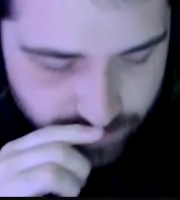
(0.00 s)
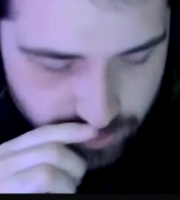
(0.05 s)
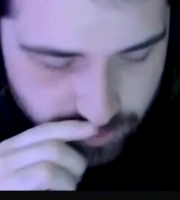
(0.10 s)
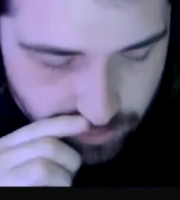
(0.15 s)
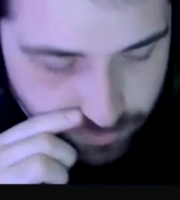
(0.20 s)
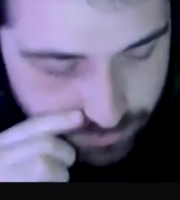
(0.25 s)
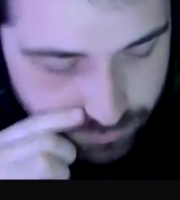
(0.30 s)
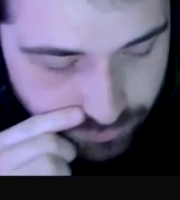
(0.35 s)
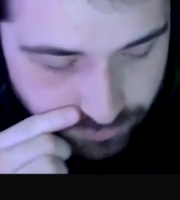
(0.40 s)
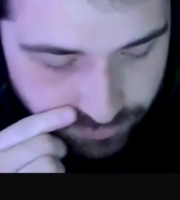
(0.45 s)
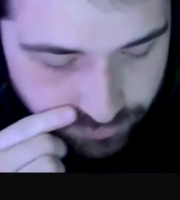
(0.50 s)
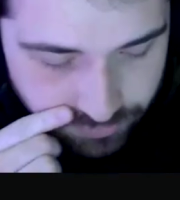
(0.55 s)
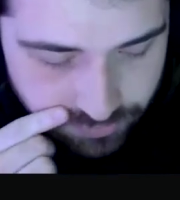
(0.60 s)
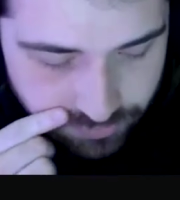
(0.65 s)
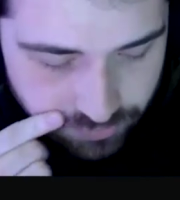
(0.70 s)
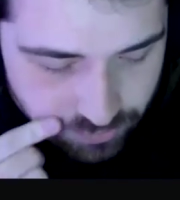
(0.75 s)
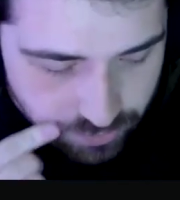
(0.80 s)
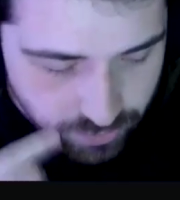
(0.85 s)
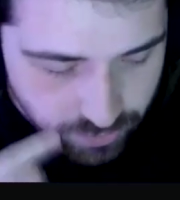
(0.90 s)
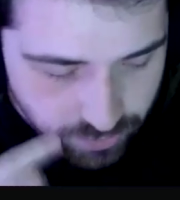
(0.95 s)

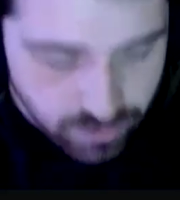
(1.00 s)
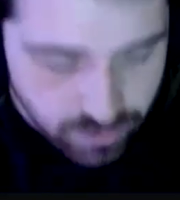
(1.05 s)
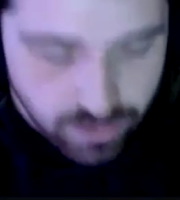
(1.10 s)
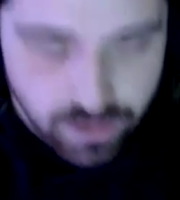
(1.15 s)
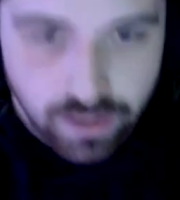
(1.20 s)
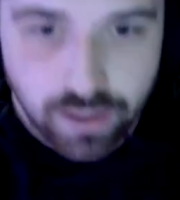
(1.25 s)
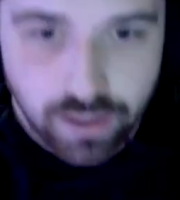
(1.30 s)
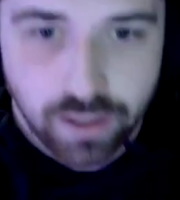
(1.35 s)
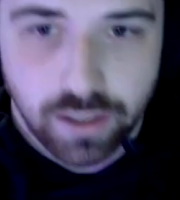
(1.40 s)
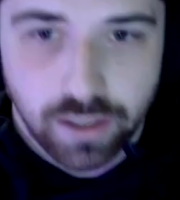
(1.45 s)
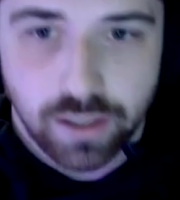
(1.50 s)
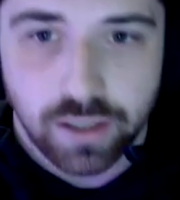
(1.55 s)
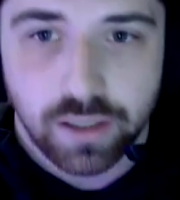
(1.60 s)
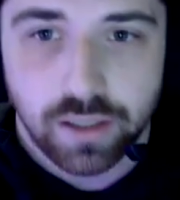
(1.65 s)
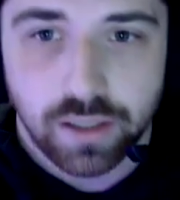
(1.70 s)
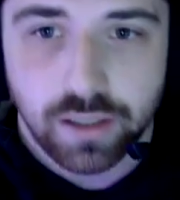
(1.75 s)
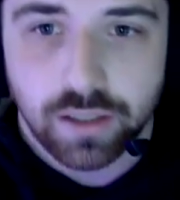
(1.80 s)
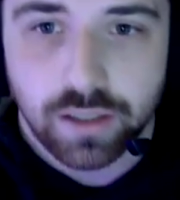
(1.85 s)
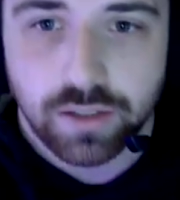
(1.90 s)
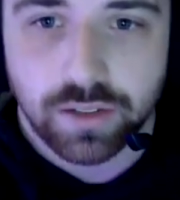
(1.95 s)
cultures.
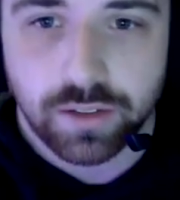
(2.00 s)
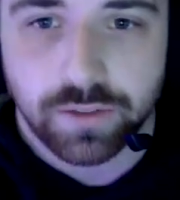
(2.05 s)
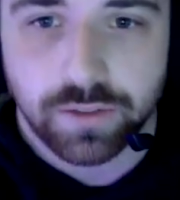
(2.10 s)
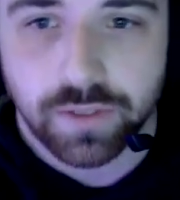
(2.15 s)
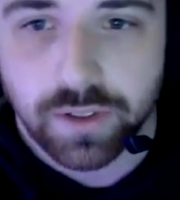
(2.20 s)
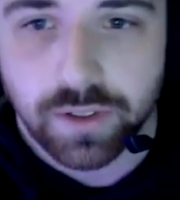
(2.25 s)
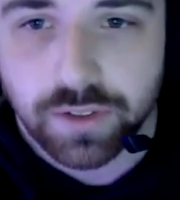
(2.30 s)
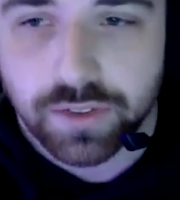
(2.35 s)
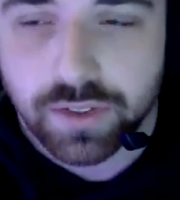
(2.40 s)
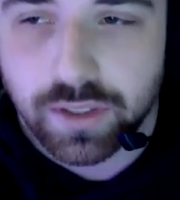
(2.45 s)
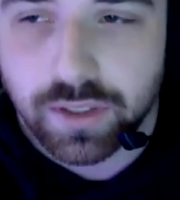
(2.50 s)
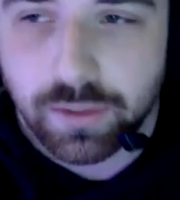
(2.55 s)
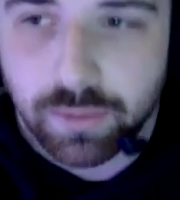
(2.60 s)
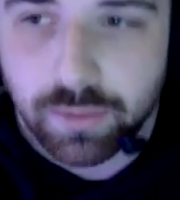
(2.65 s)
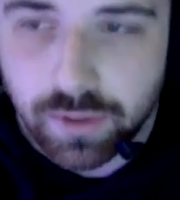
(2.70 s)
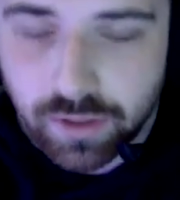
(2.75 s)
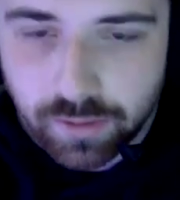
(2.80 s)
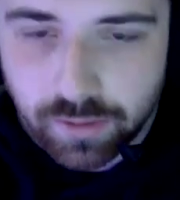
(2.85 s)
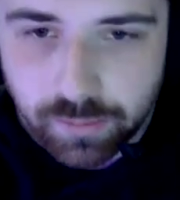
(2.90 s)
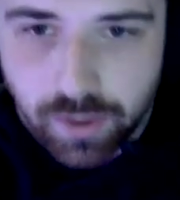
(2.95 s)
So firstly,
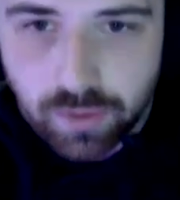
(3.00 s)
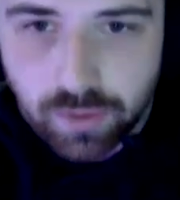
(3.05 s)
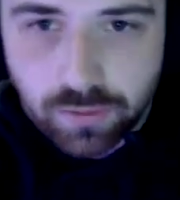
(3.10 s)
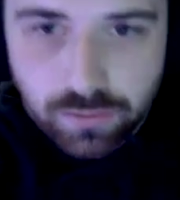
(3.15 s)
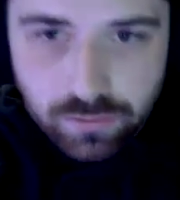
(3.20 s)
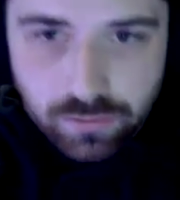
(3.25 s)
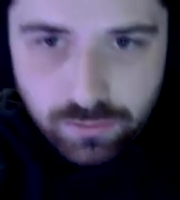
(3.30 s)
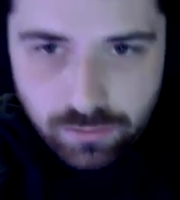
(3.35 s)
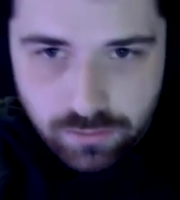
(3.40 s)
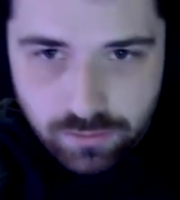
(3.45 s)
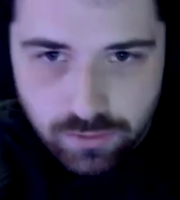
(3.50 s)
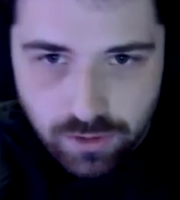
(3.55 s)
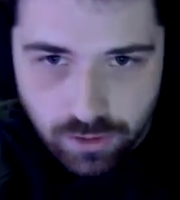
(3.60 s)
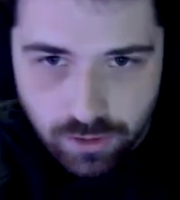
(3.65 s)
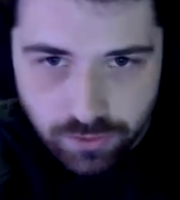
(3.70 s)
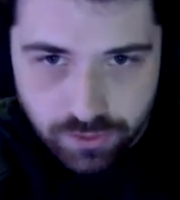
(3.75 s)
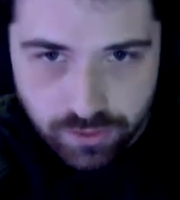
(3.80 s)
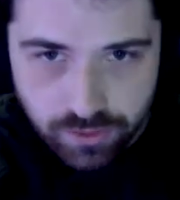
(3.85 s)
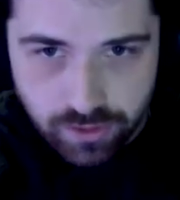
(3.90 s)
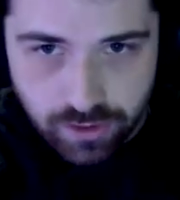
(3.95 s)
with bone
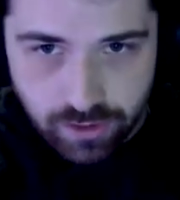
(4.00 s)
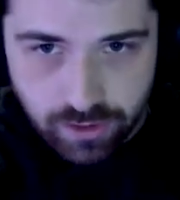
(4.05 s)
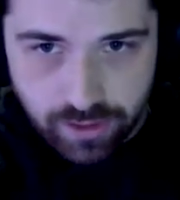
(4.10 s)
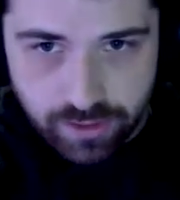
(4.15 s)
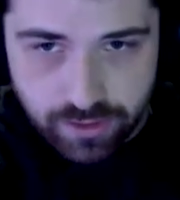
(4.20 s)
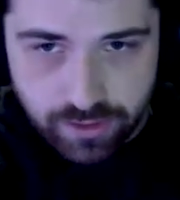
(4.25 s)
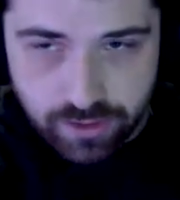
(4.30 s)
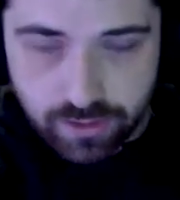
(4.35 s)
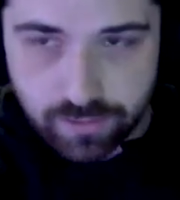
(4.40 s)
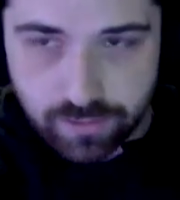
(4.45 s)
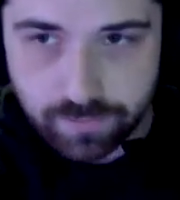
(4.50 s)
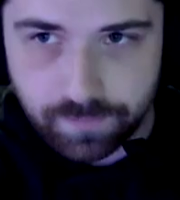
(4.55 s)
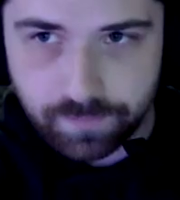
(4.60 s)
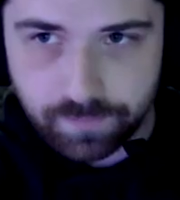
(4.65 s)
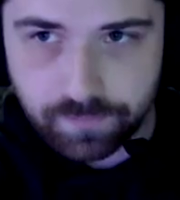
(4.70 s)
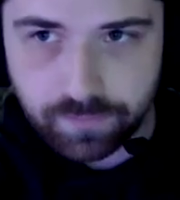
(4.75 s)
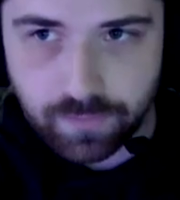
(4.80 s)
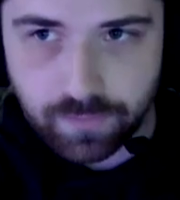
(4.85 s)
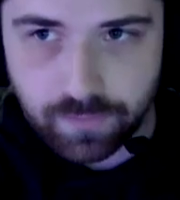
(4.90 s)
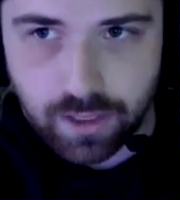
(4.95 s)
culture collection,
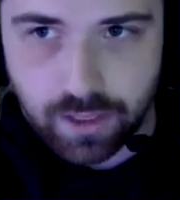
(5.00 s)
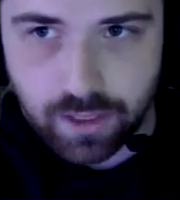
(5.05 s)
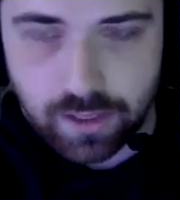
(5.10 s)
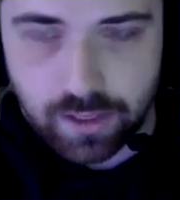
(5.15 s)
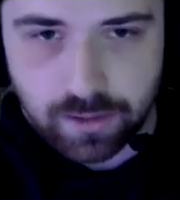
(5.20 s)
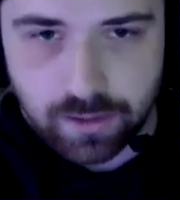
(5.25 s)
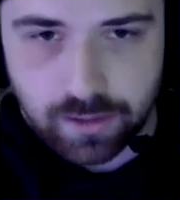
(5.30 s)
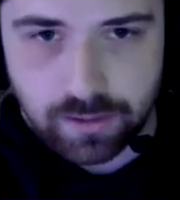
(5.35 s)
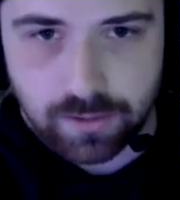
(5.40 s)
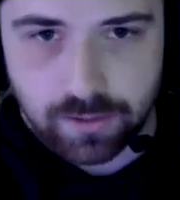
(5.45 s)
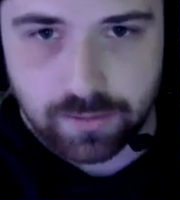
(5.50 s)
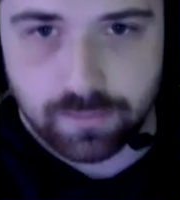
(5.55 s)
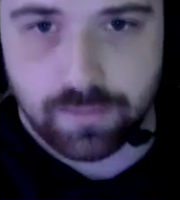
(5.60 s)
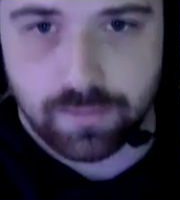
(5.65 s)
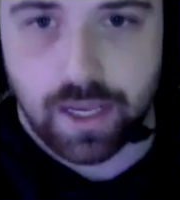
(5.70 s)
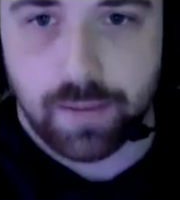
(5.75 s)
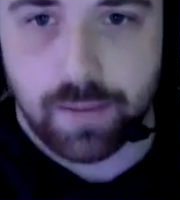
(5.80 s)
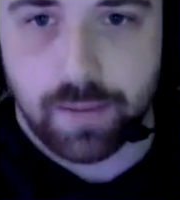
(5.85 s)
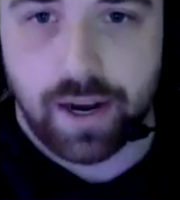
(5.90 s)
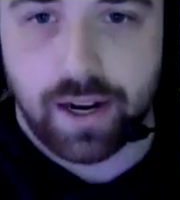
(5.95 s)

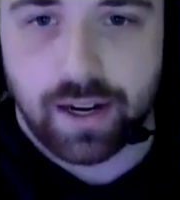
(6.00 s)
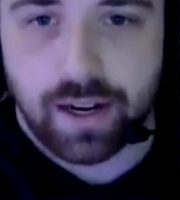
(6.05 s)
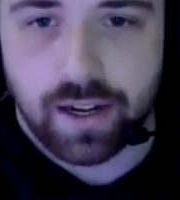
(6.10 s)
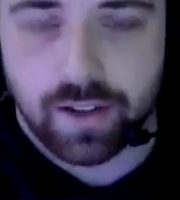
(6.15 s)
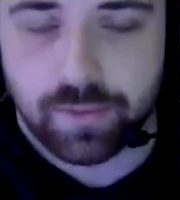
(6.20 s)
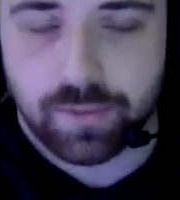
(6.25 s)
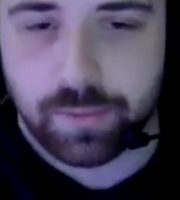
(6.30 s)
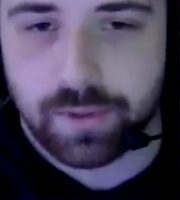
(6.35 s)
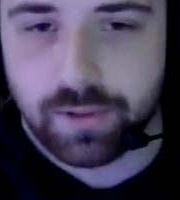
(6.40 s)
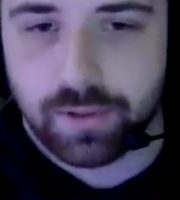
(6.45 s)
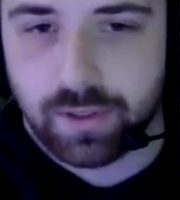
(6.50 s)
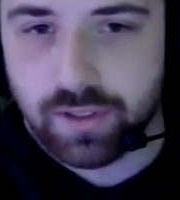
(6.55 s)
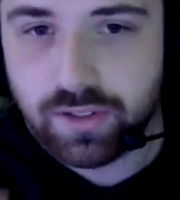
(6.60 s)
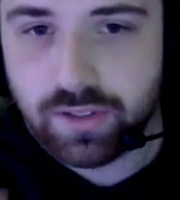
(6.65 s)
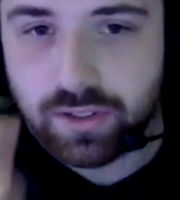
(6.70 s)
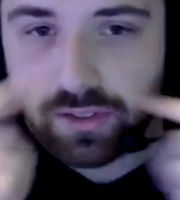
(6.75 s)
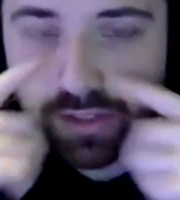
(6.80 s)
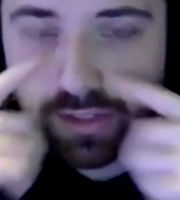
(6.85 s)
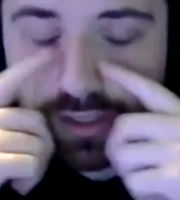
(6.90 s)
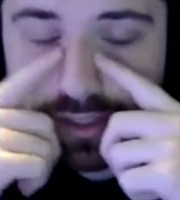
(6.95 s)
at my hospital,
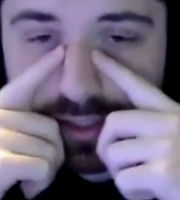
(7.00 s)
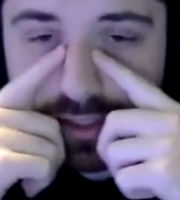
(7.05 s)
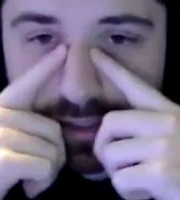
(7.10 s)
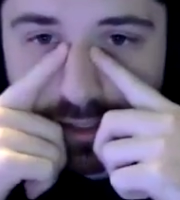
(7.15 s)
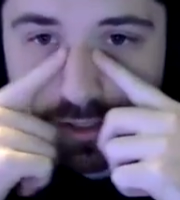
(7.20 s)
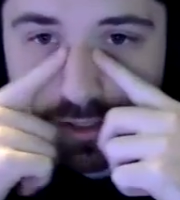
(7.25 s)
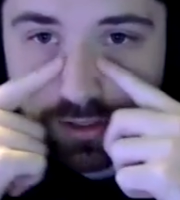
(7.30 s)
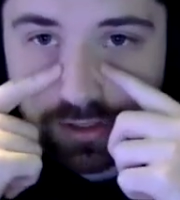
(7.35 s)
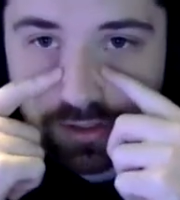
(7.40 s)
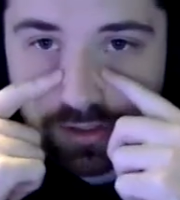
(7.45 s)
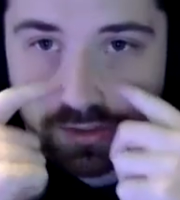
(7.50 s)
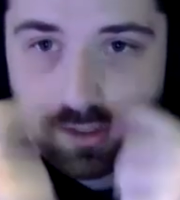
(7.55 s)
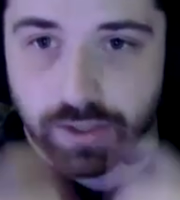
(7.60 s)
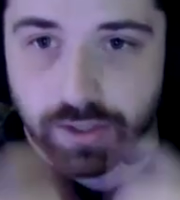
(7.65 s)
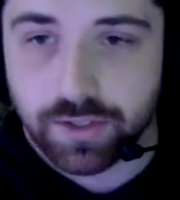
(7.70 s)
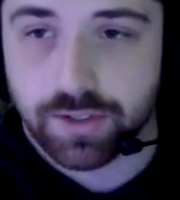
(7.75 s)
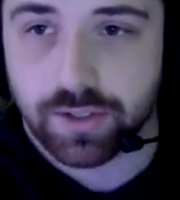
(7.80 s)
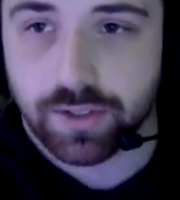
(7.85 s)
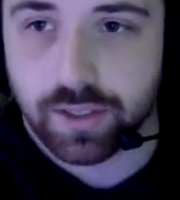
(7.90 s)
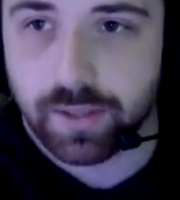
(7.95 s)
this is done during
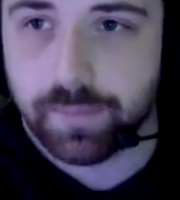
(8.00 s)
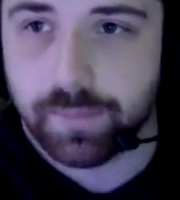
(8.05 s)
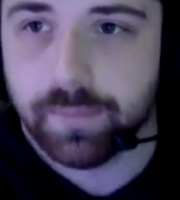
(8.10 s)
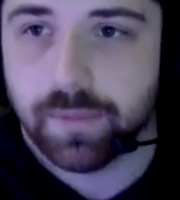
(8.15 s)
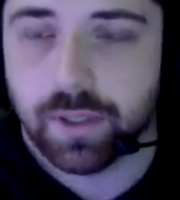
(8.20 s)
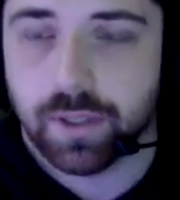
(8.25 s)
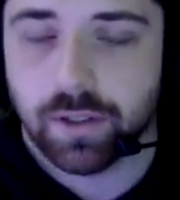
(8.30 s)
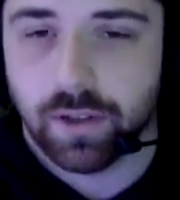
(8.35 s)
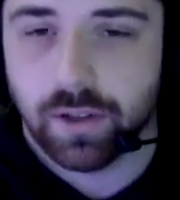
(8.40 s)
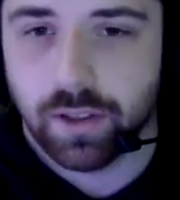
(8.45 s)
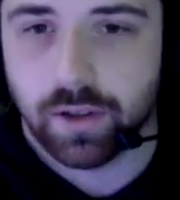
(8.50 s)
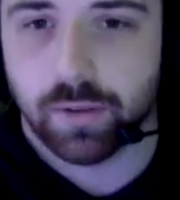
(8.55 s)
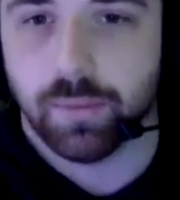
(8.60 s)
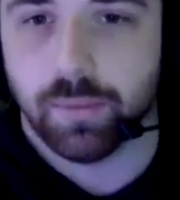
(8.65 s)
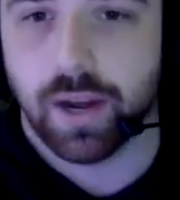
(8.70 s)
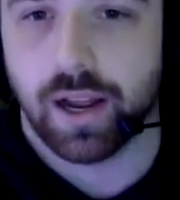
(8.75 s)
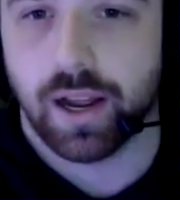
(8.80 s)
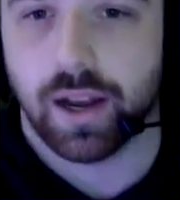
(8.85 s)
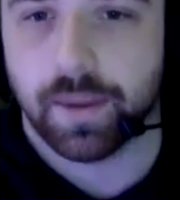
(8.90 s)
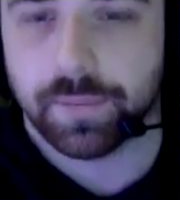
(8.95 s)
surgery or other
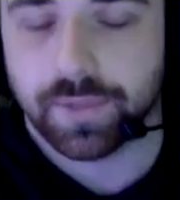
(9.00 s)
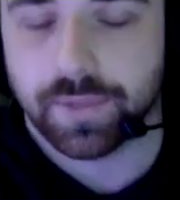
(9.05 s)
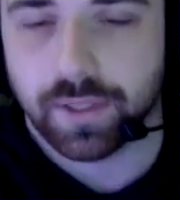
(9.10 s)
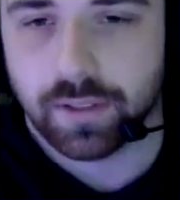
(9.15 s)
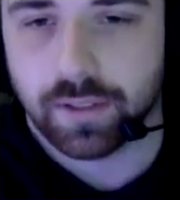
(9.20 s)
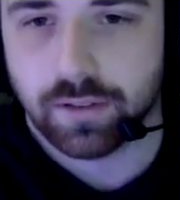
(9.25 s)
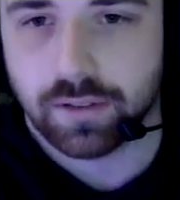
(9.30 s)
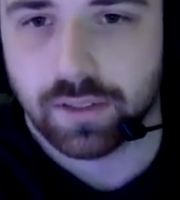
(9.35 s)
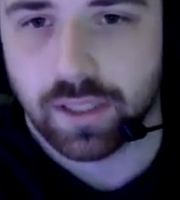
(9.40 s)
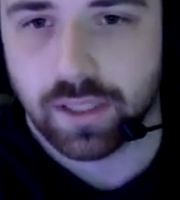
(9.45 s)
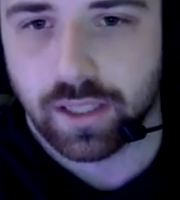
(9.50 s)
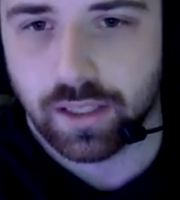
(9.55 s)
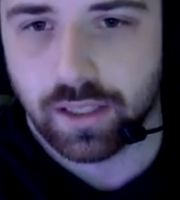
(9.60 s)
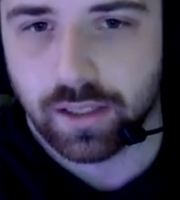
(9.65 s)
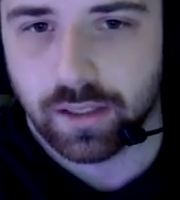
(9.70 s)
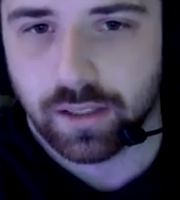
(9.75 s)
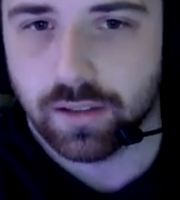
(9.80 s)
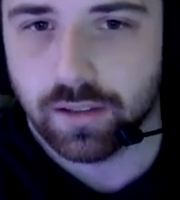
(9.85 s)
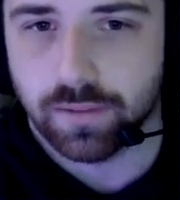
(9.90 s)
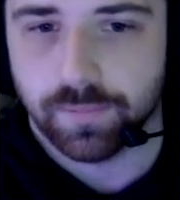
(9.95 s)
biopsies,
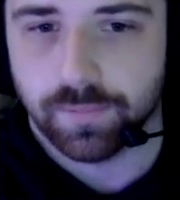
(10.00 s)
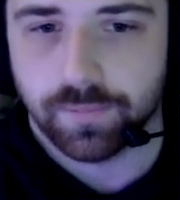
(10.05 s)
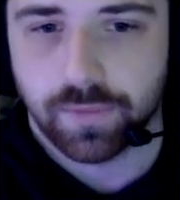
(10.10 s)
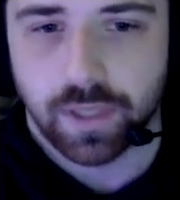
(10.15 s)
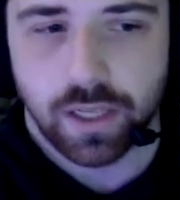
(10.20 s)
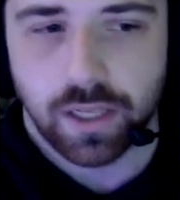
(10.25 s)
and